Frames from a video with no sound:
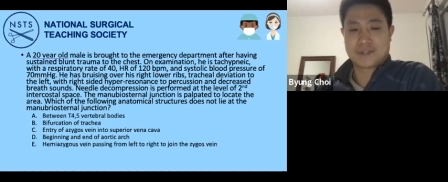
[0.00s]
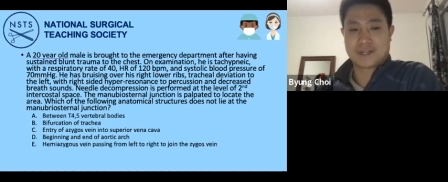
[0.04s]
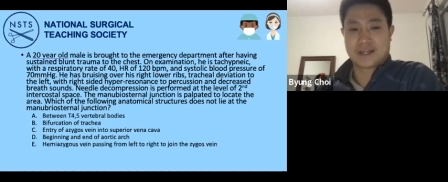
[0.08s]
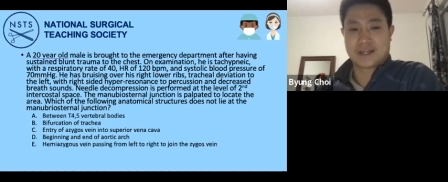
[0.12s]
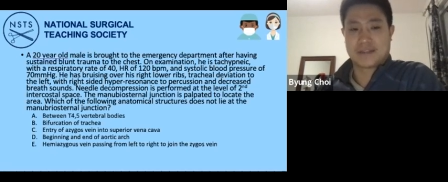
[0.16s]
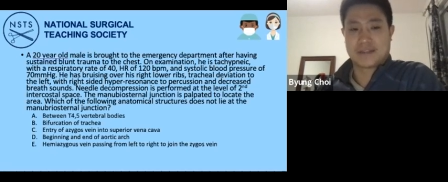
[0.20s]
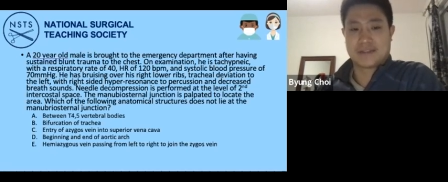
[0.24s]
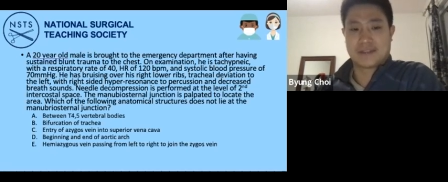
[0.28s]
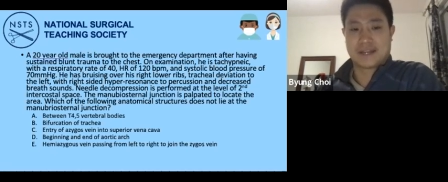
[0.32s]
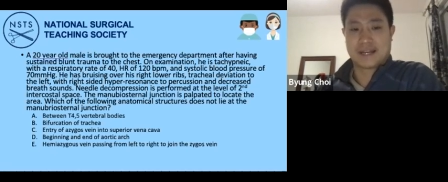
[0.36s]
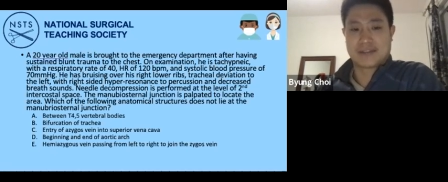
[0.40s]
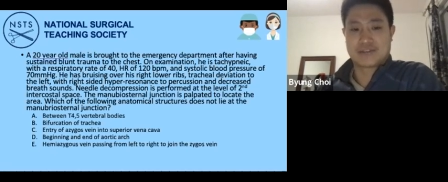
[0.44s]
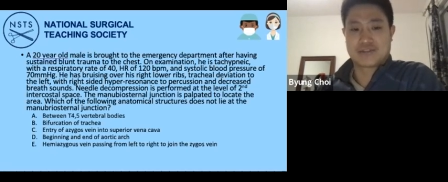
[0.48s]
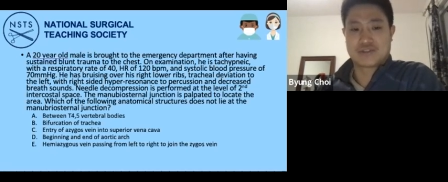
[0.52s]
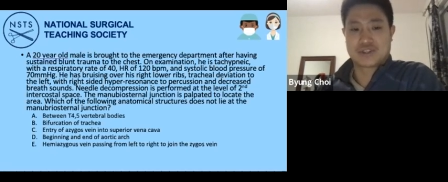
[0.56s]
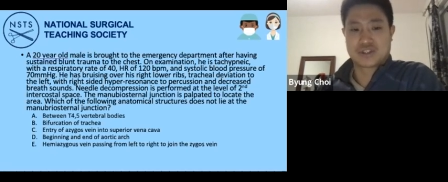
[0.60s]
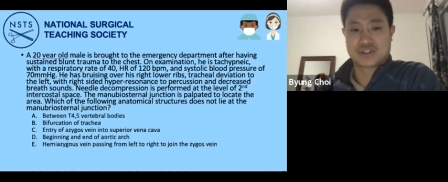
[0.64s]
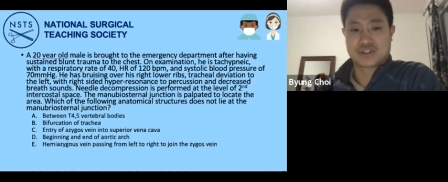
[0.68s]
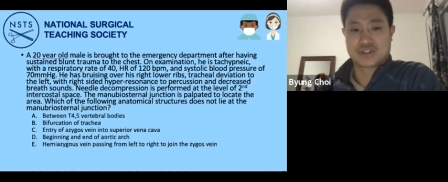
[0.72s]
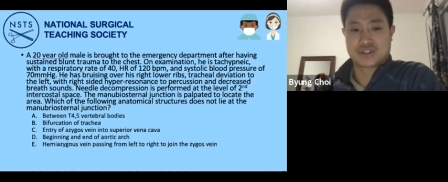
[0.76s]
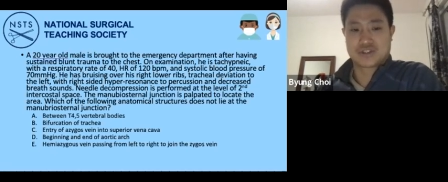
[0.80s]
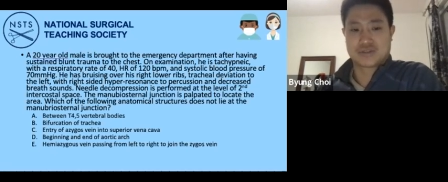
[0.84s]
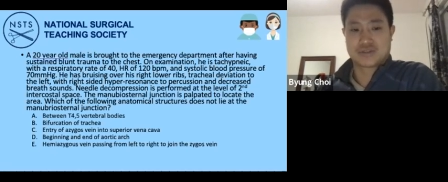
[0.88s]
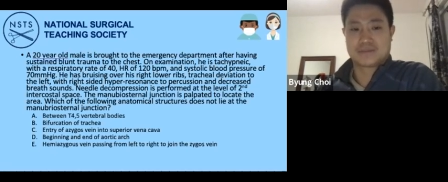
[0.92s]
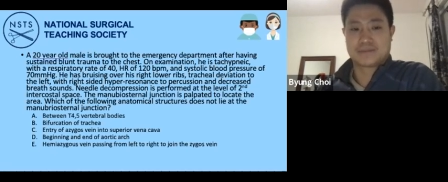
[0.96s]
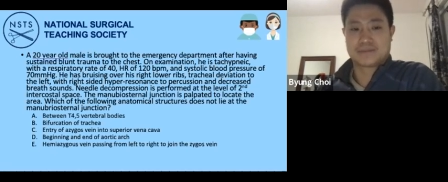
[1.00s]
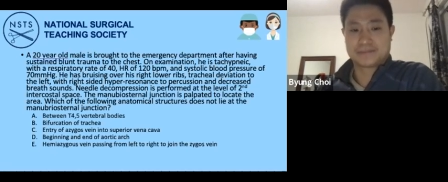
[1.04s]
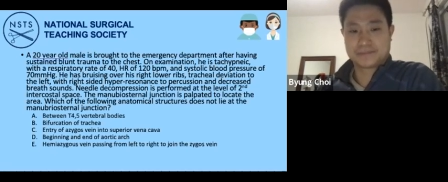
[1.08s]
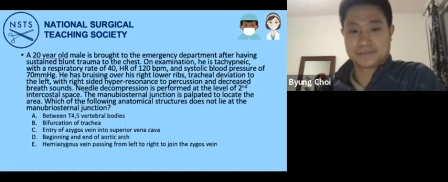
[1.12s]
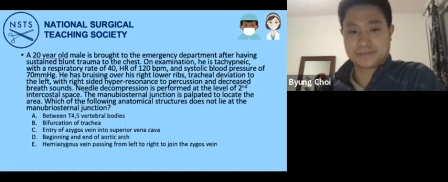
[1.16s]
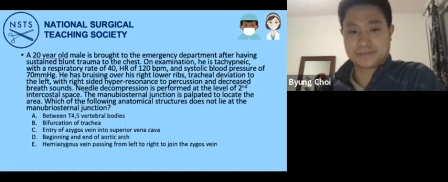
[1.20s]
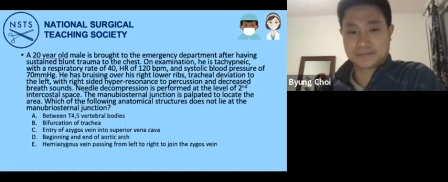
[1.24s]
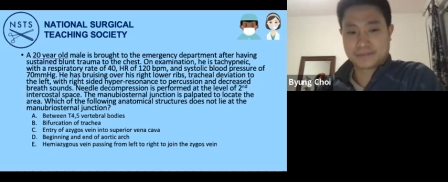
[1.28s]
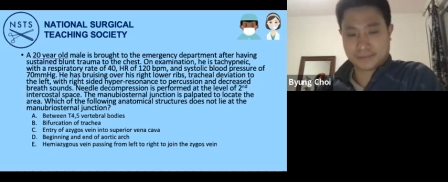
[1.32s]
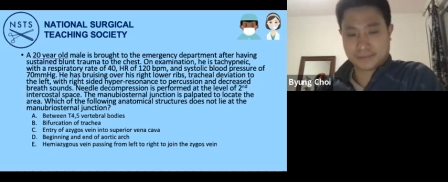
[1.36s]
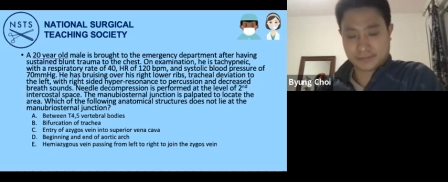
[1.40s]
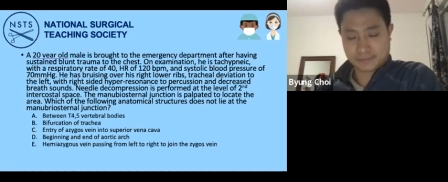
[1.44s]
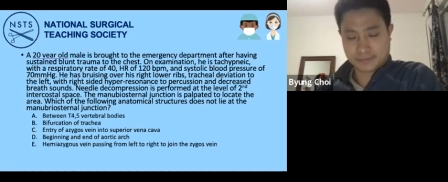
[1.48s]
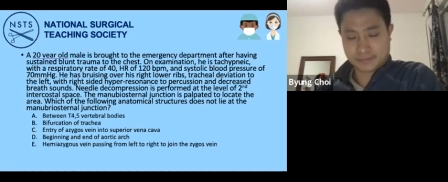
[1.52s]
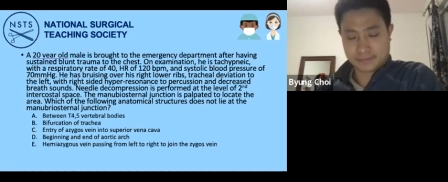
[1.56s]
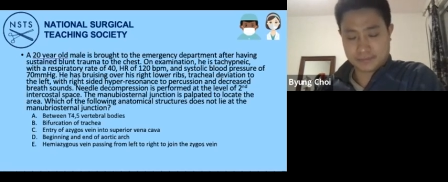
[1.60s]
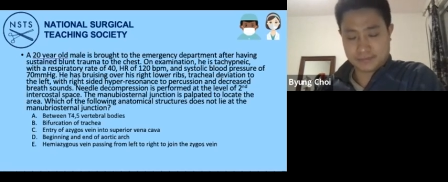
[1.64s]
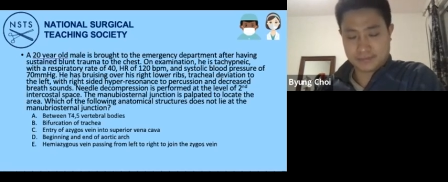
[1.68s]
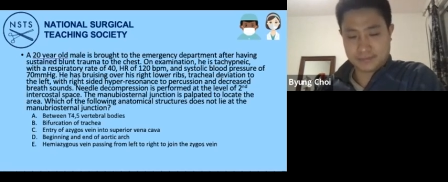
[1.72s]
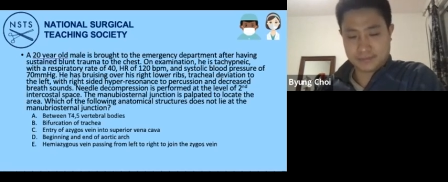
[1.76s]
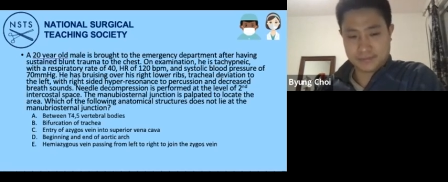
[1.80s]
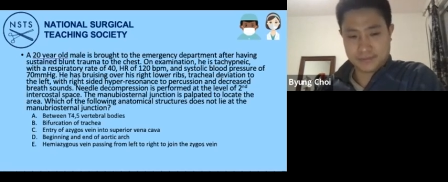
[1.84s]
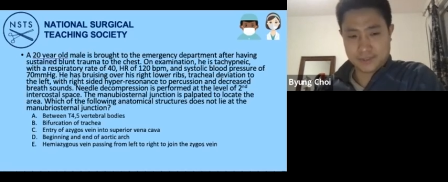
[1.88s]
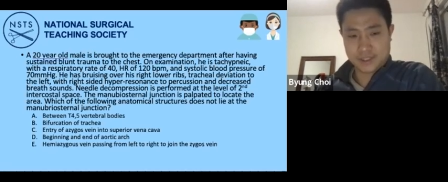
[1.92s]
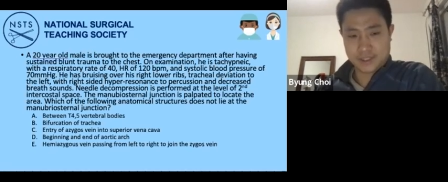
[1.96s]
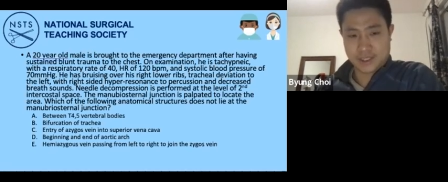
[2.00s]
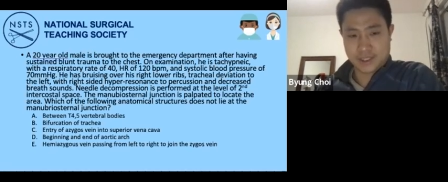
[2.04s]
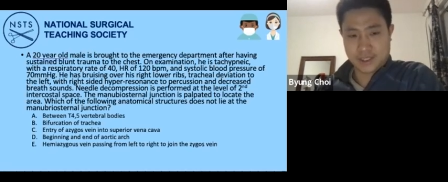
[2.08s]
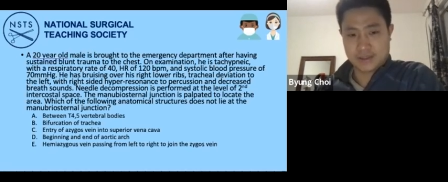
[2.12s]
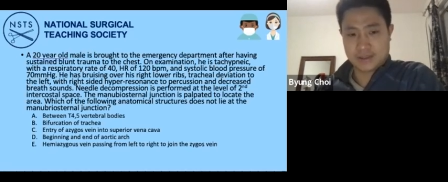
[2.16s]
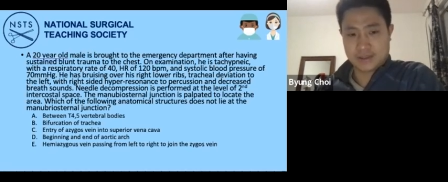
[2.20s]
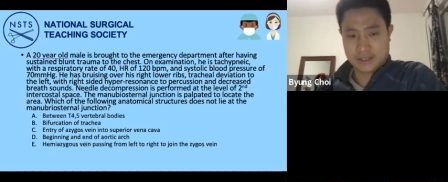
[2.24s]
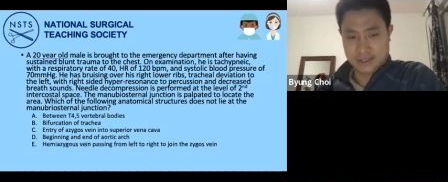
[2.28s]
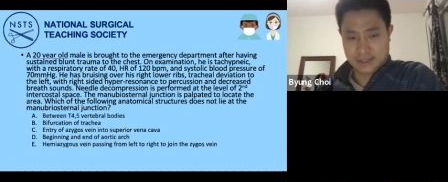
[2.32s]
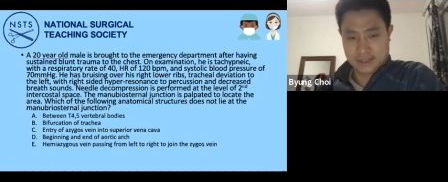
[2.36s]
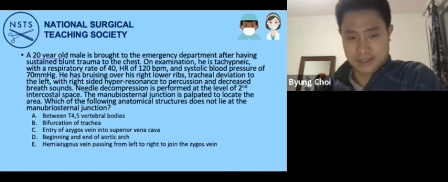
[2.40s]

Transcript: at that junction? Okay.